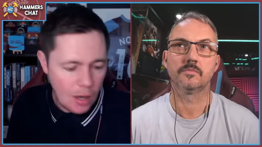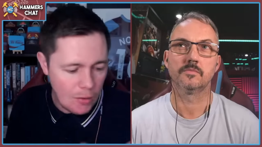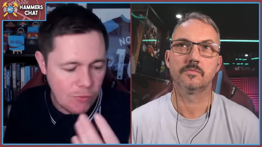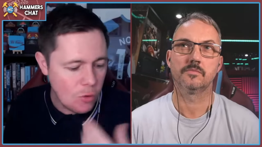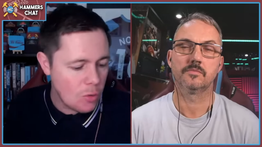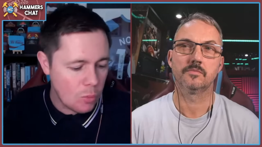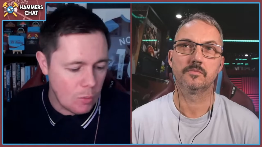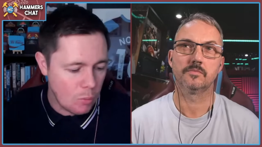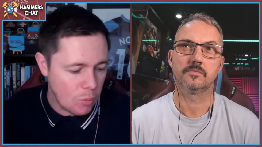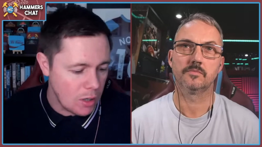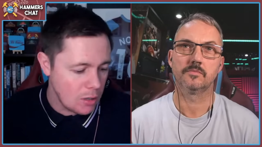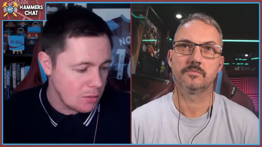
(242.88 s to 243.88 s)
Speaker 1: a 4-1
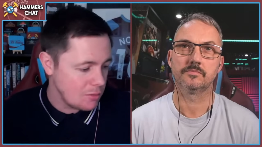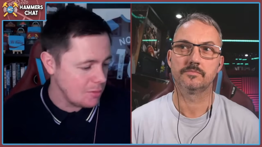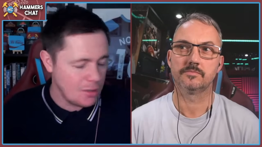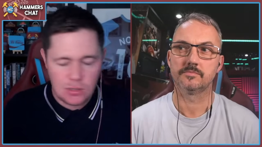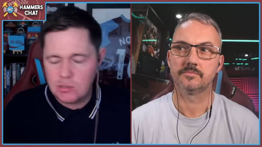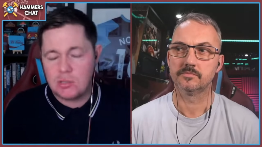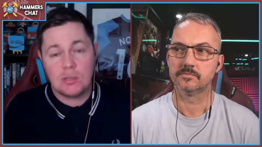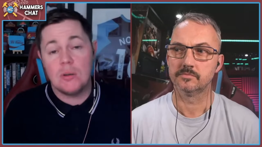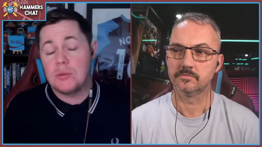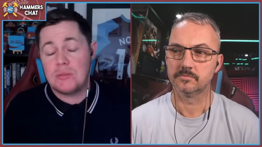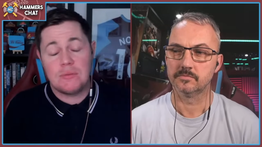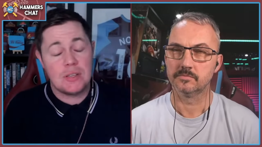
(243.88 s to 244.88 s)
win, and I just thought it
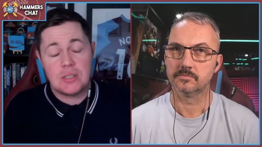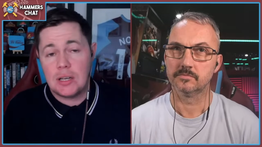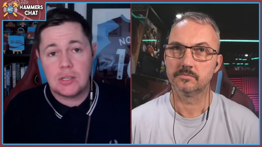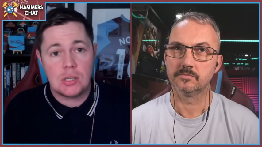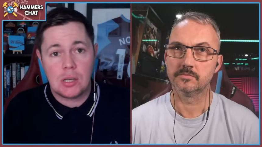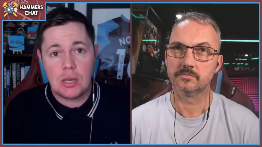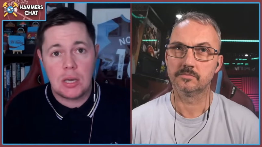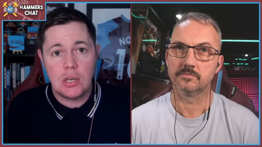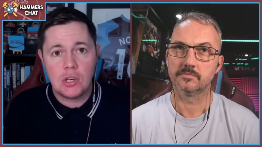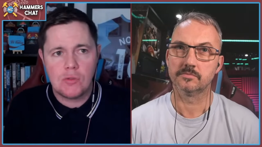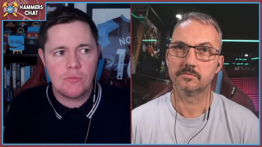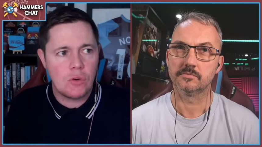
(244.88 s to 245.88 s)
was a fantastic
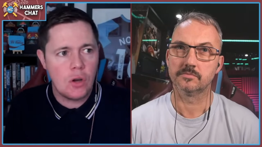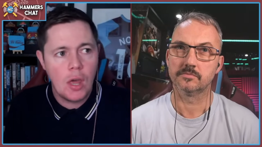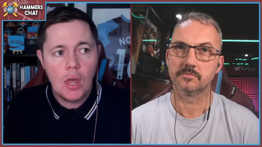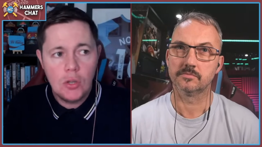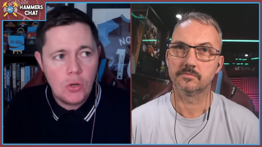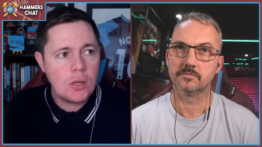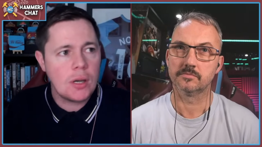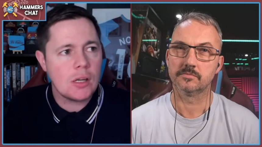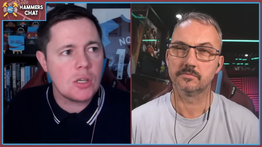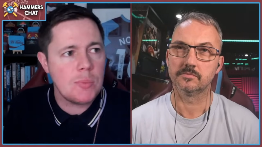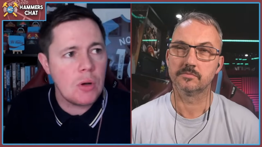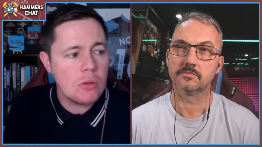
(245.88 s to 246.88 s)
occasion for
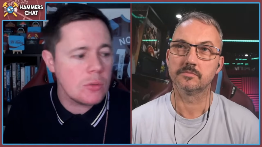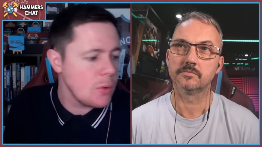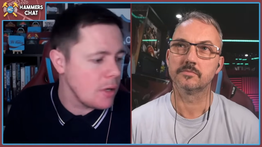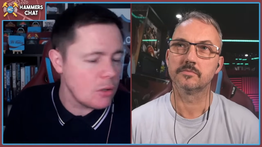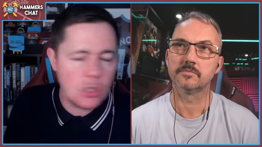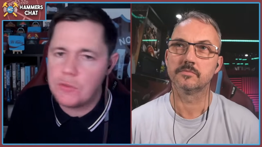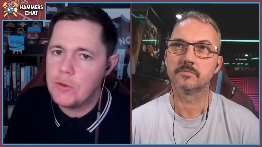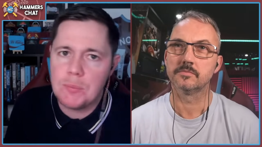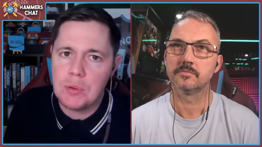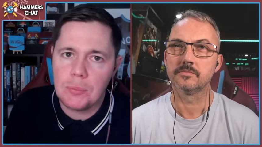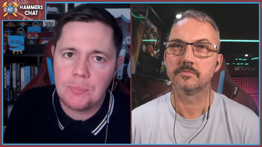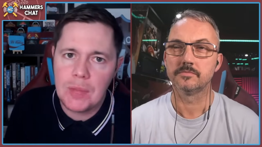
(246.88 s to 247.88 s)
Newcastle, but also English
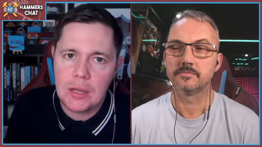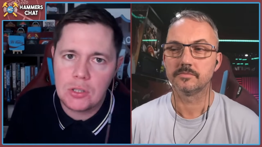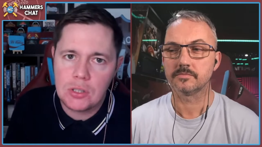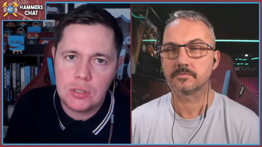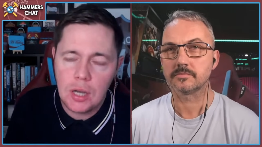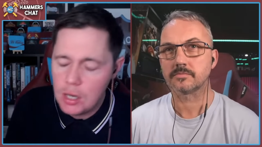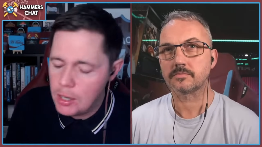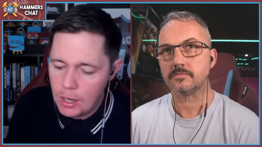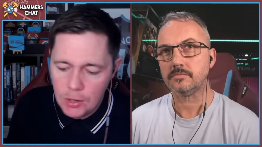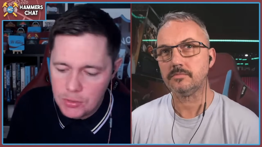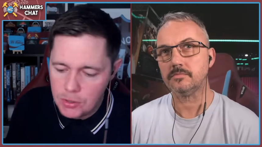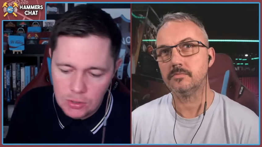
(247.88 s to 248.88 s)
football, actually. I
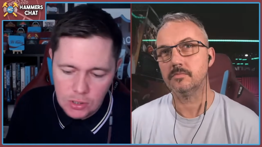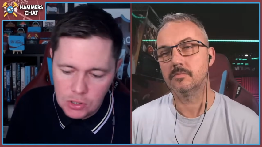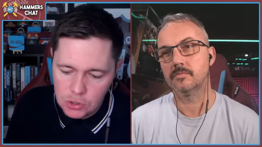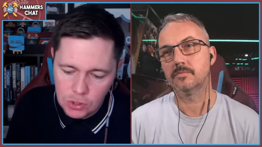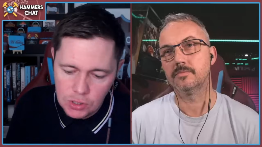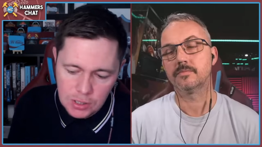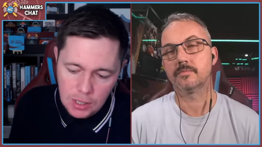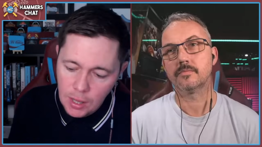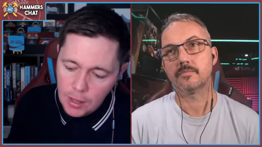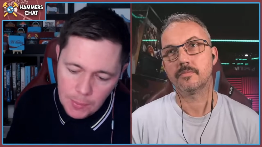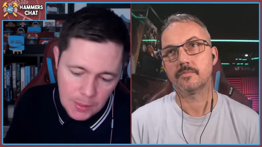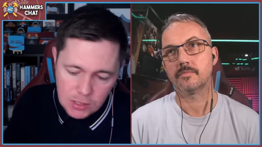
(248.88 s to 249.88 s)
thoroughly enjoyed it.
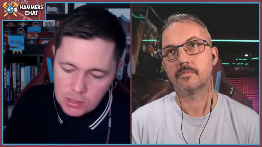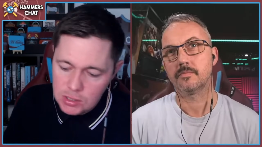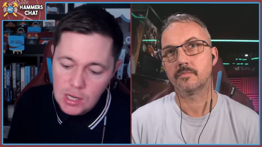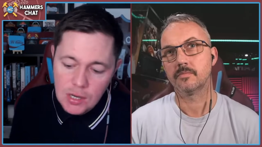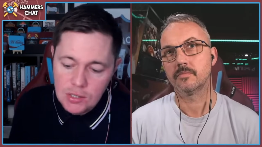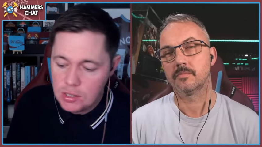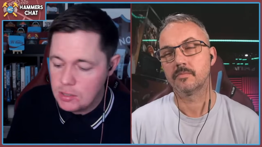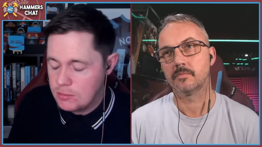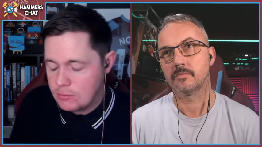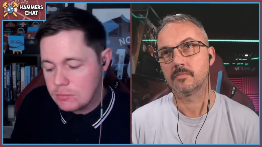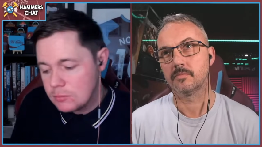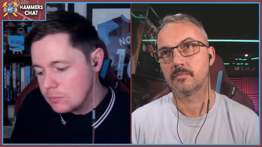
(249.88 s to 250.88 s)
This season
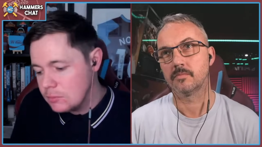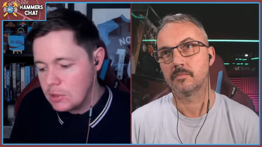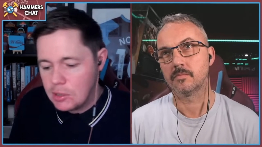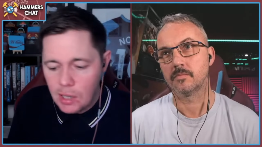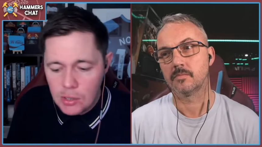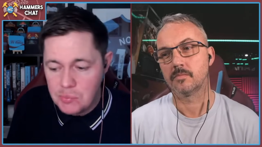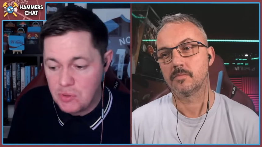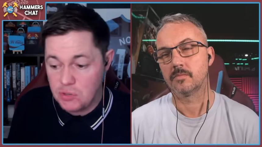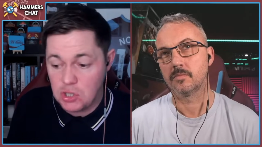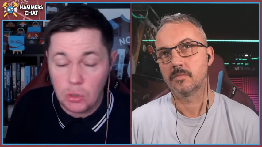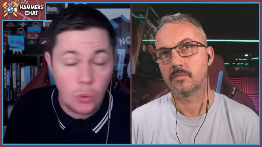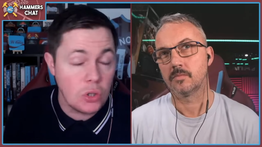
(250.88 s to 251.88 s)
had a bit of a
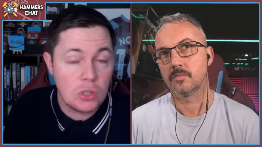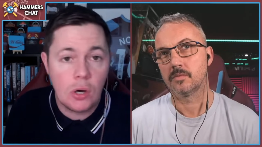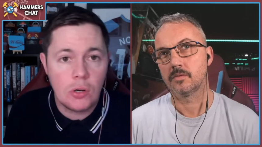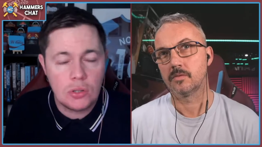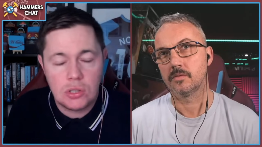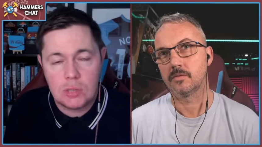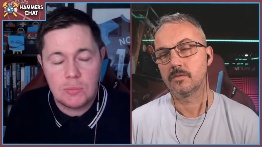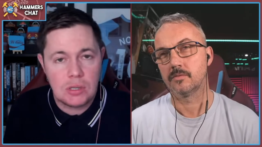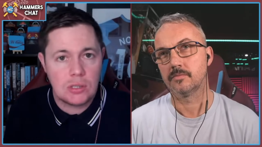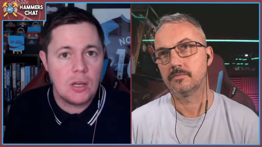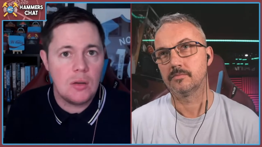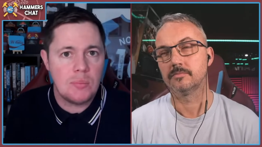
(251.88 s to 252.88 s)
slow start to some
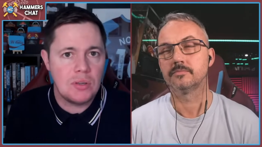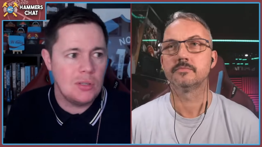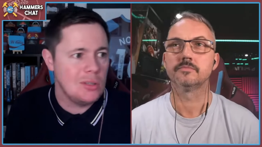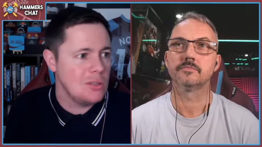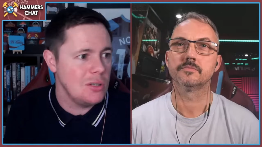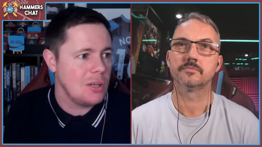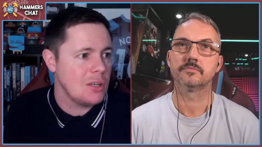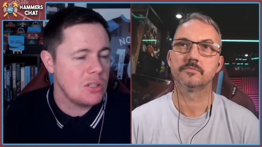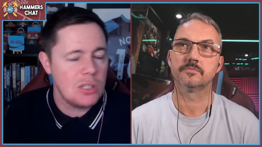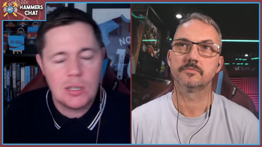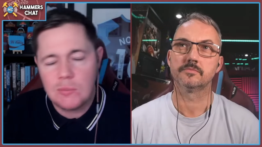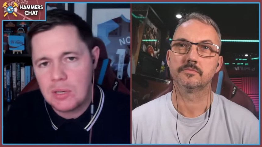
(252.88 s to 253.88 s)
extent, but you can
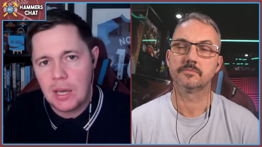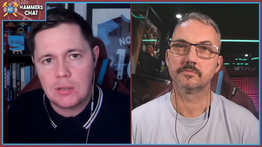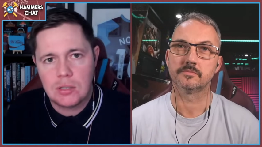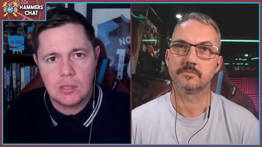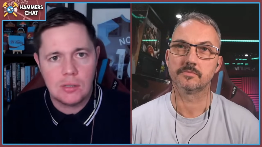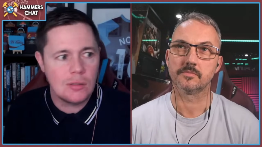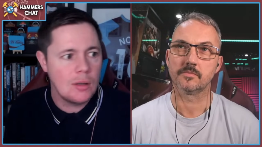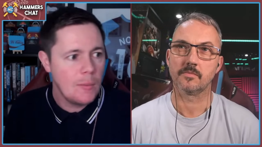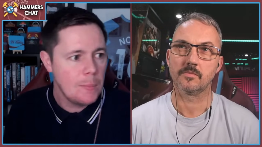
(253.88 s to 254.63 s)
see them getting